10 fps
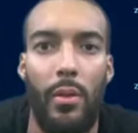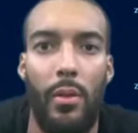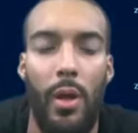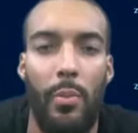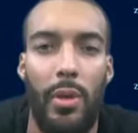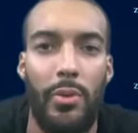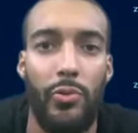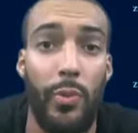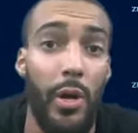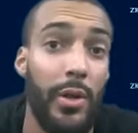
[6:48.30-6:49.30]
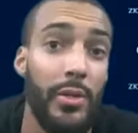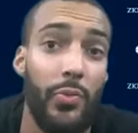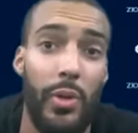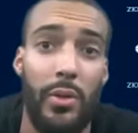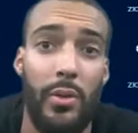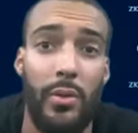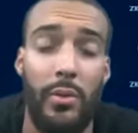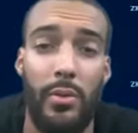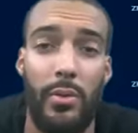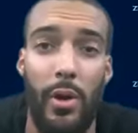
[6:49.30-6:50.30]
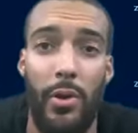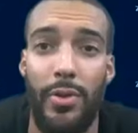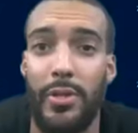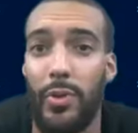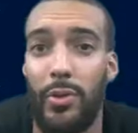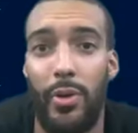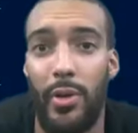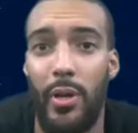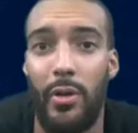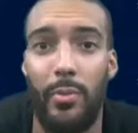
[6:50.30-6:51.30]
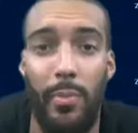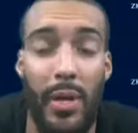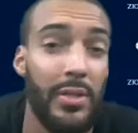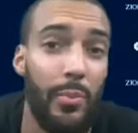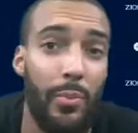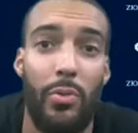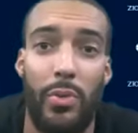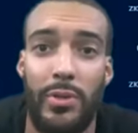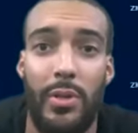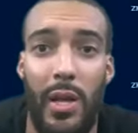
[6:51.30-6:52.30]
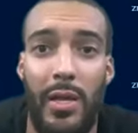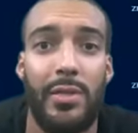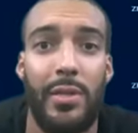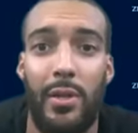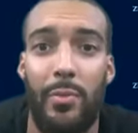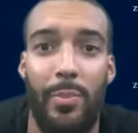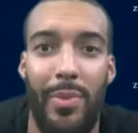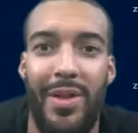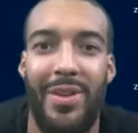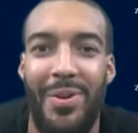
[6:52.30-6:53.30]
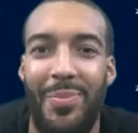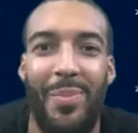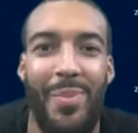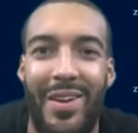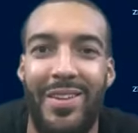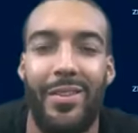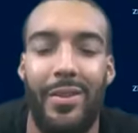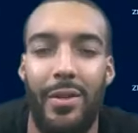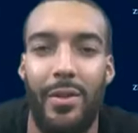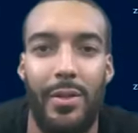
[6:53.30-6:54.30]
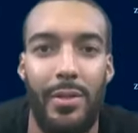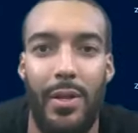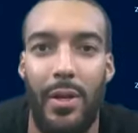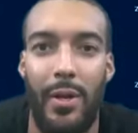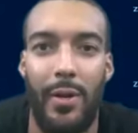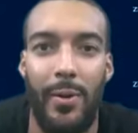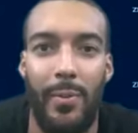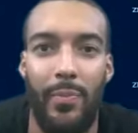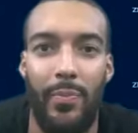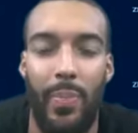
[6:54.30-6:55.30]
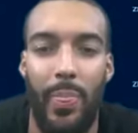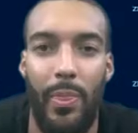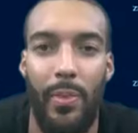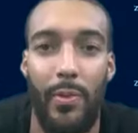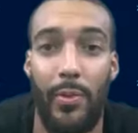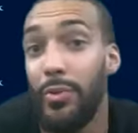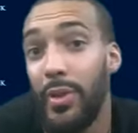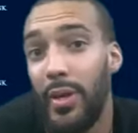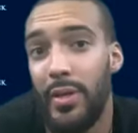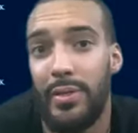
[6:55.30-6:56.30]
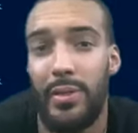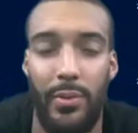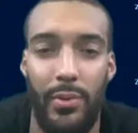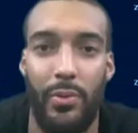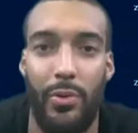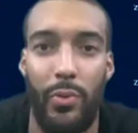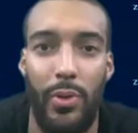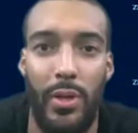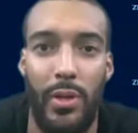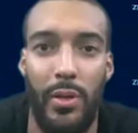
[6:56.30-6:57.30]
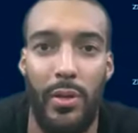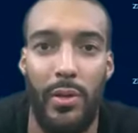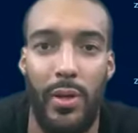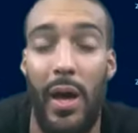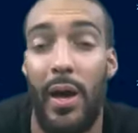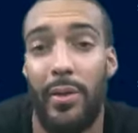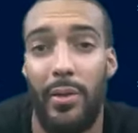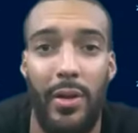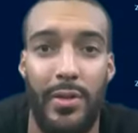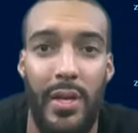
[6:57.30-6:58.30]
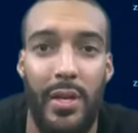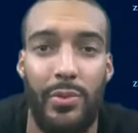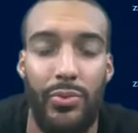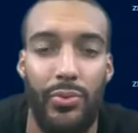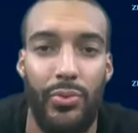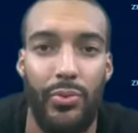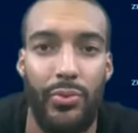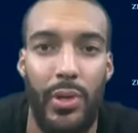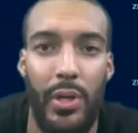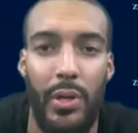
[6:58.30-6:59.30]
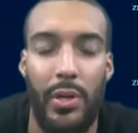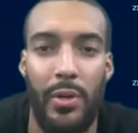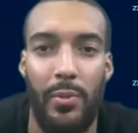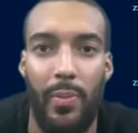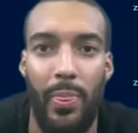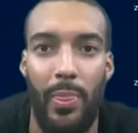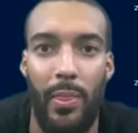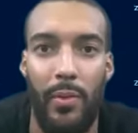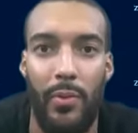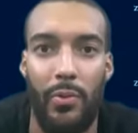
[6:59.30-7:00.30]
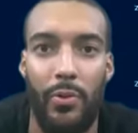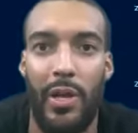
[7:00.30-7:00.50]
I mean, to be honest, when all of this was going on, basketball was the last thing on my mind. The good thing is, you know, I had a lot of time to, you know, get